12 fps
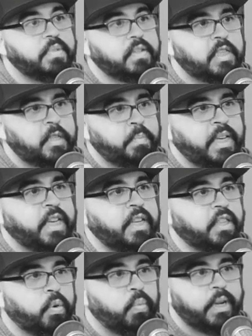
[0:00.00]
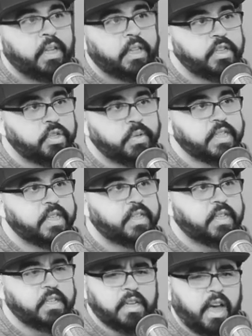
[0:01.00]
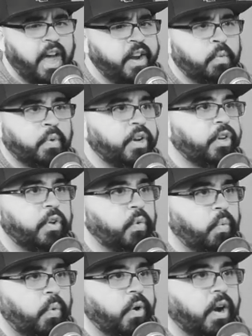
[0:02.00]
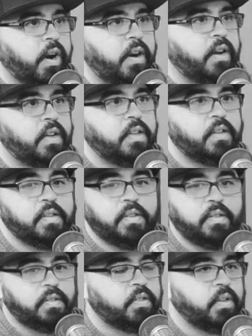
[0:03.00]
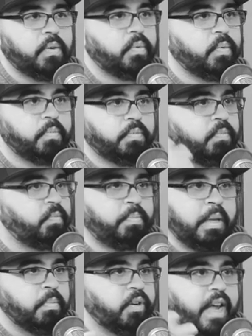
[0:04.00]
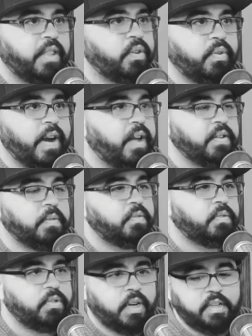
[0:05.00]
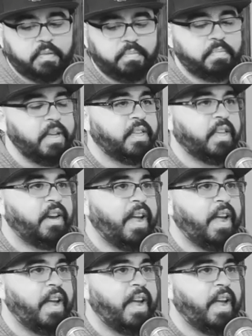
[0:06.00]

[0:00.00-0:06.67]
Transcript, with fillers: yes. of speaking their will into existence. I don't want to go to war. Yeah. So people gathered around and tried to make that